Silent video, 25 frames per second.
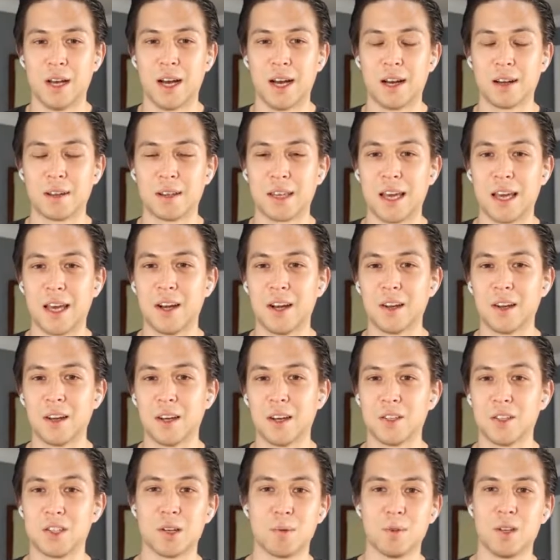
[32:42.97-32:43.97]
Canada,
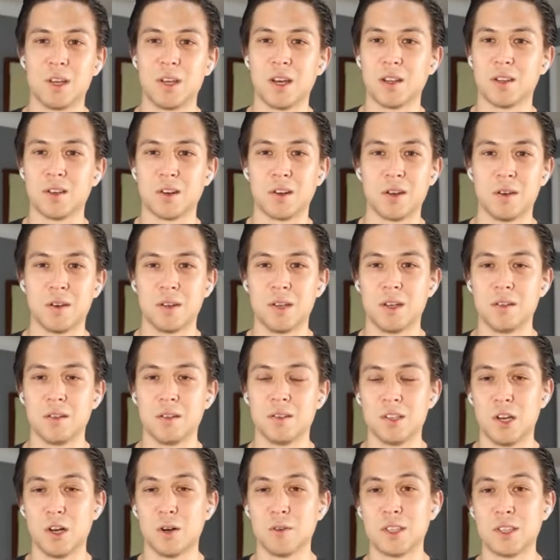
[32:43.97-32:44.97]
and some of the other,
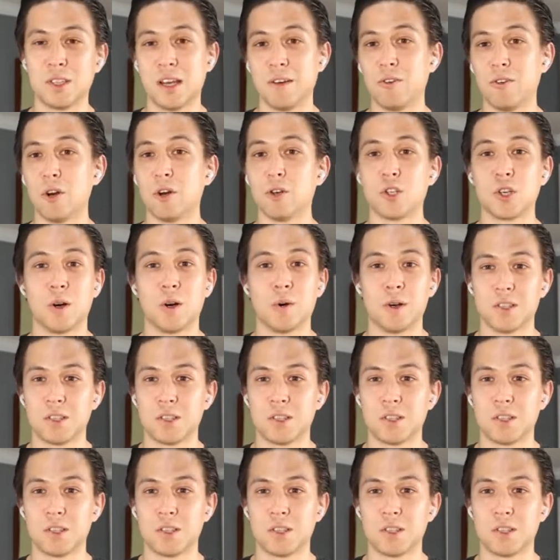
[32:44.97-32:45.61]
David Ochoa